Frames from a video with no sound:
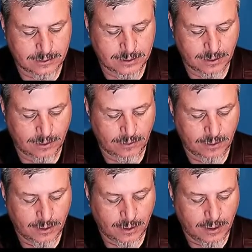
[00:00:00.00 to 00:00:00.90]
So
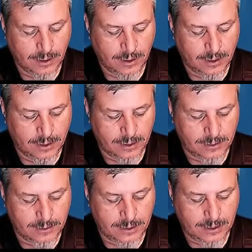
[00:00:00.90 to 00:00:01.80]

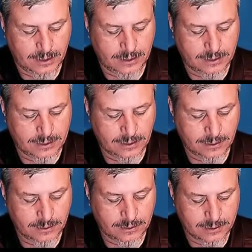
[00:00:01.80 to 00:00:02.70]
these
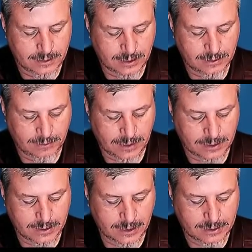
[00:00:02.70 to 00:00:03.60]
sets of
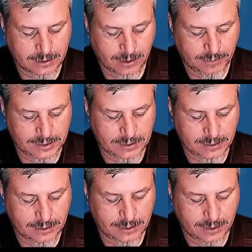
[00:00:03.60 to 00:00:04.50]
octets are
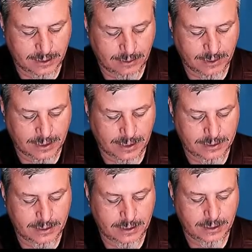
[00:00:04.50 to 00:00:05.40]
basically the network
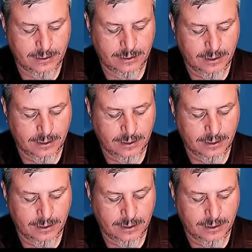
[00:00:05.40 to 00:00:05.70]
ID,